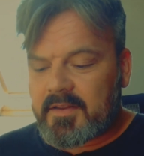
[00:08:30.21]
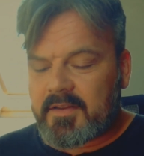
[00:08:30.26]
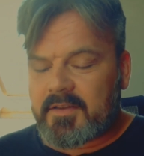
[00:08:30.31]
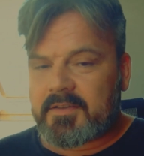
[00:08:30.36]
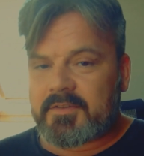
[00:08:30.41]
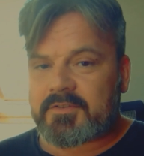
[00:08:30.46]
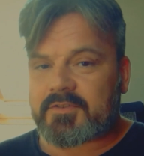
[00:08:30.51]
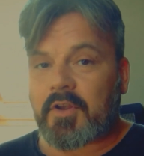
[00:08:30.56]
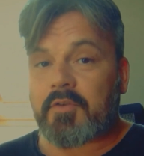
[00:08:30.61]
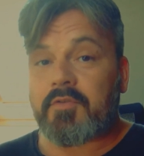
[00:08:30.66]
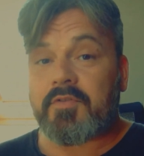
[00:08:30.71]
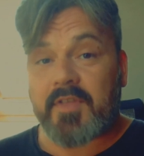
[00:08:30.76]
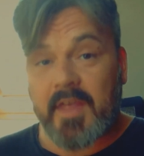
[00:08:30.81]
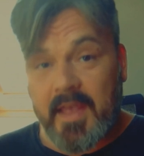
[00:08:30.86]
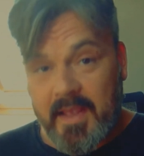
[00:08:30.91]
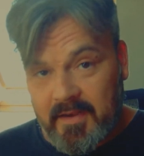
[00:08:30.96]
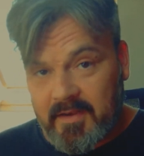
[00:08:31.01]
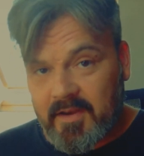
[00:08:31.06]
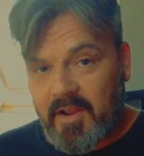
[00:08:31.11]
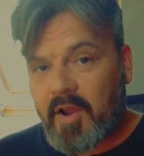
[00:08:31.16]
So
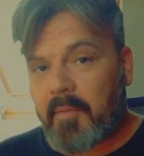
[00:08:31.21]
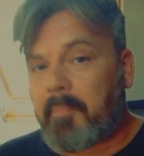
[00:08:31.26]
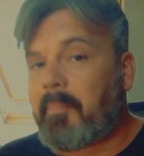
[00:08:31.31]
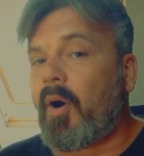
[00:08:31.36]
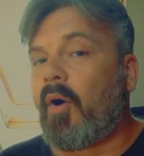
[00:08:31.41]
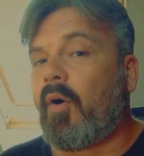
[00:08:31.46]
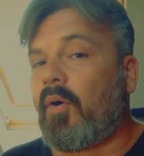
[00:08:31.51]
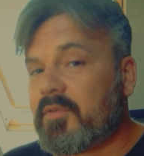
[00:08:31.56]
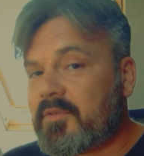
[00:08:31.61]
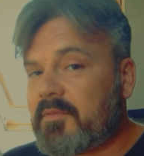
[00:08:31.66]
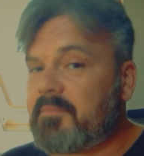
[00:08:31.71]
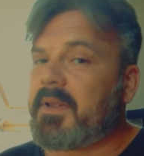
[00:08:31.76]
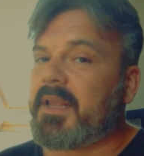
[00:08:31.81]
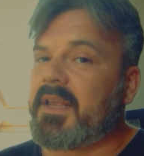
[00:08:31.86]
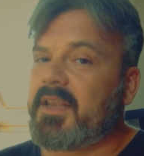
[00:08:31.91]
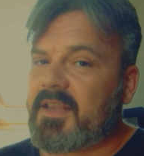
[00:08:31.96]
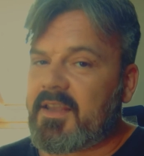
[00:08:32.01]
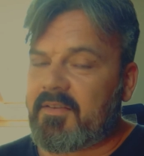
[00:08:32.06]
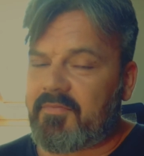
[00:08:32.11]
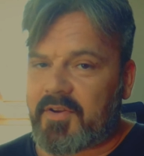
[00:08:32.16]
then, upon being
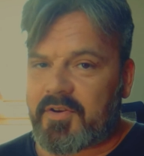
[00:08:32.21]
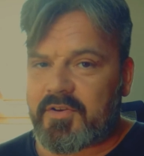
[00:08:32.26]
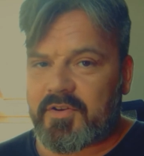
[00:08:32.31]
given,